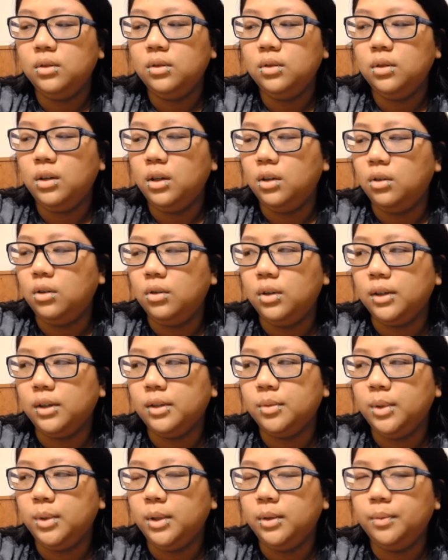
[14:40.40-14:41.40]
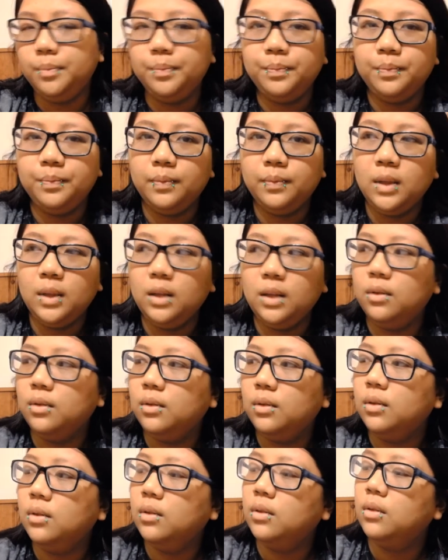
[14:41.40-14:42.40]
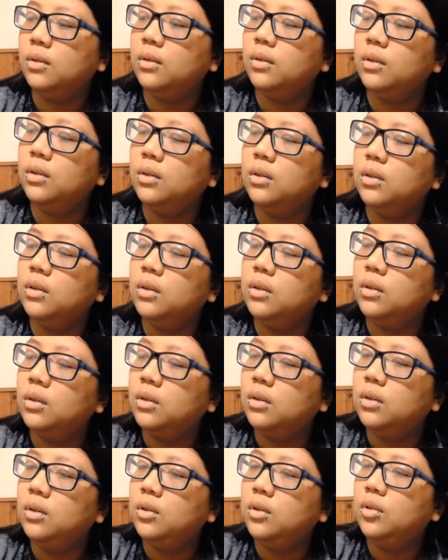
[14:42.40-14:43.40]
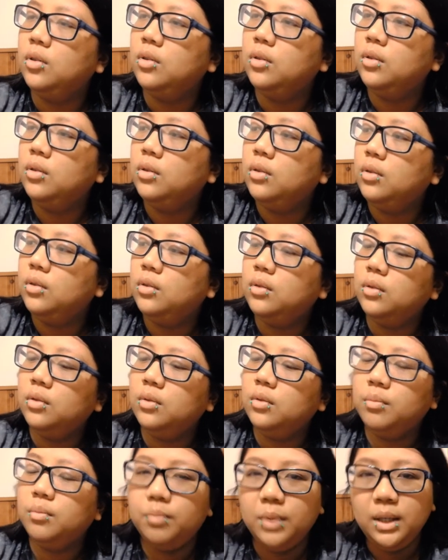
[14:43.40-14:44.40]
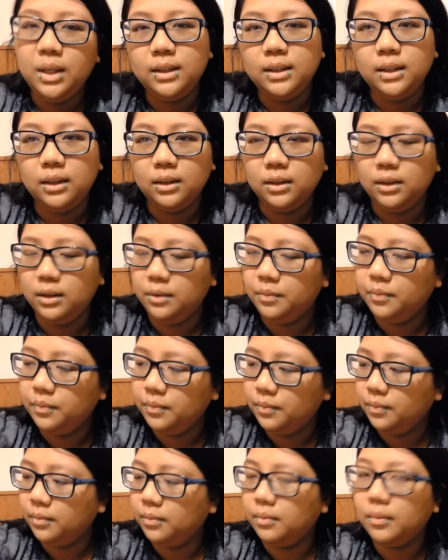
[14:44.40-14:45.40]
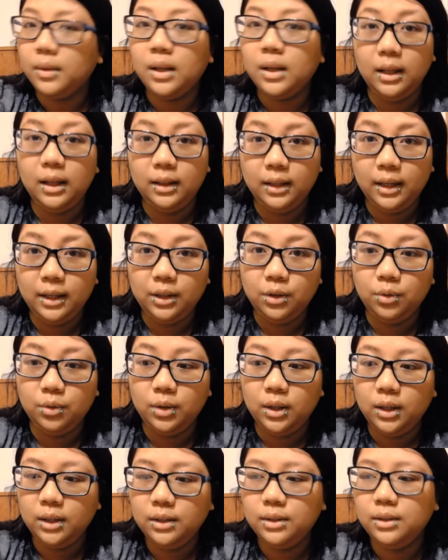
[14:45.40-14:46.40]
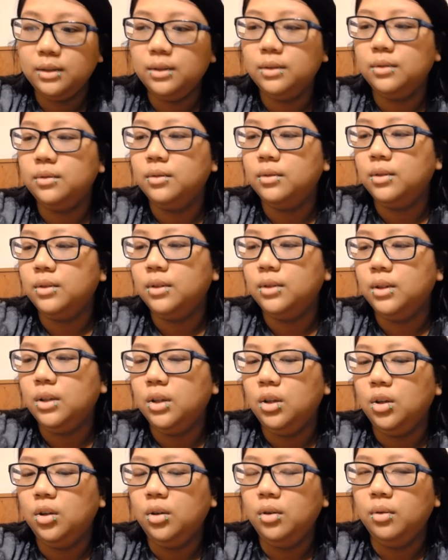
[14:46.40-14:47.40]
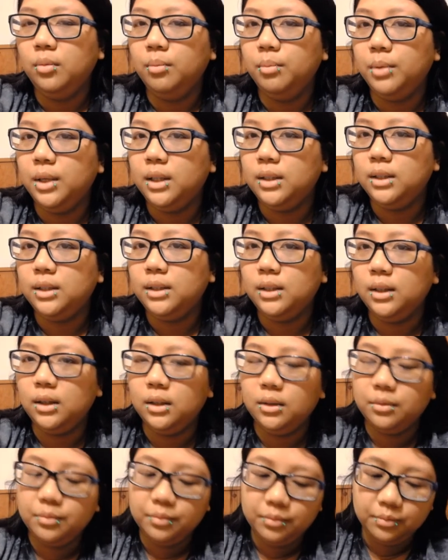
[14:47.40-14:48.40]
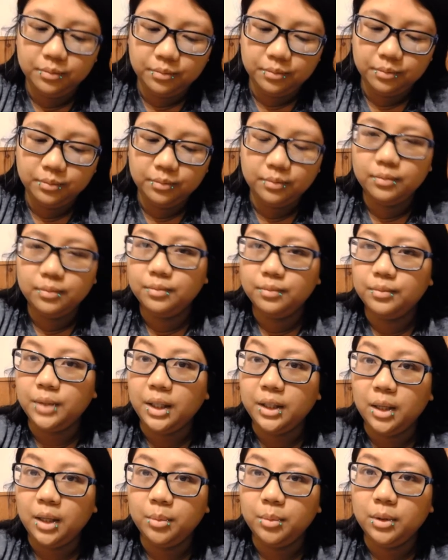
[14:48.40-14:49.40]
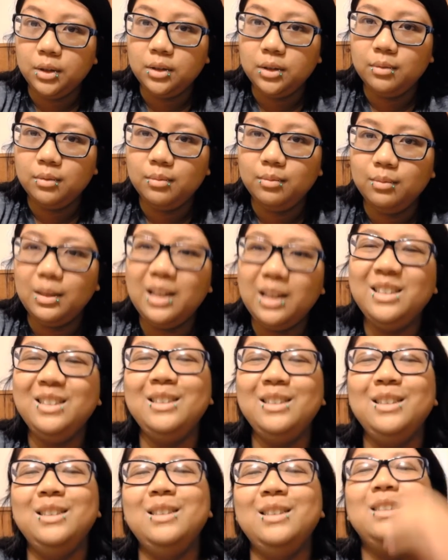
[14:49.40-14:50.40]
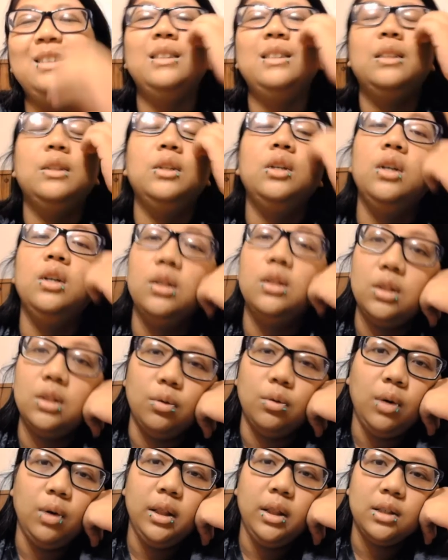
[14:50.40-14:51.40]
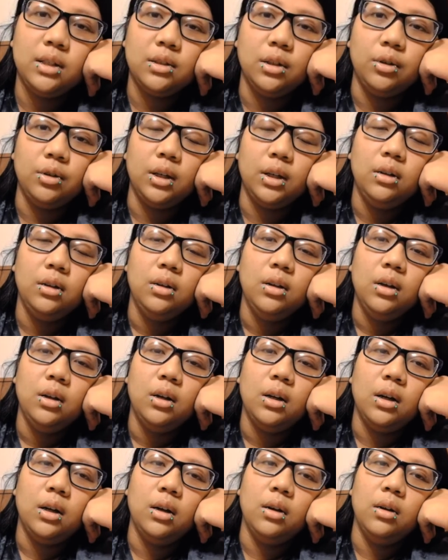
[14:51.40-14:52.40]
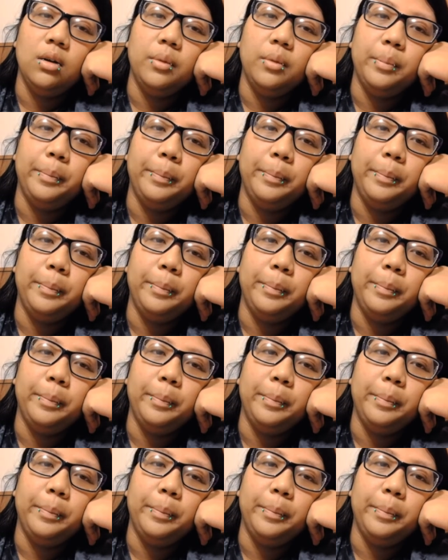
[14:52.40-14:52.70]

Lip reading: I don't know how to explain it. Basically, I like you guys, but not that much. So while that's loading, I